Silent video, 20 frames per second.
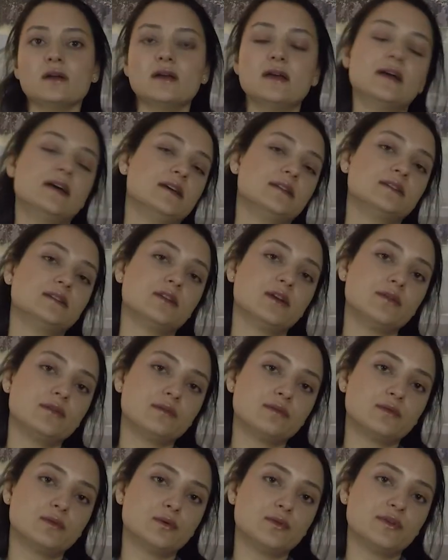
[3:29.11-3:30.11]
And another
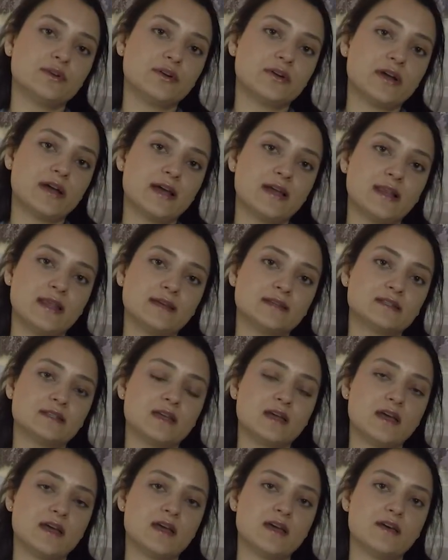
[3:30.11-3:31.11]
folder I like to
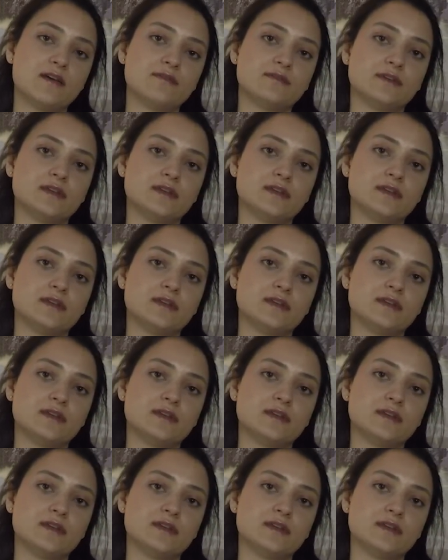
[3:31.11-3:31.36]
have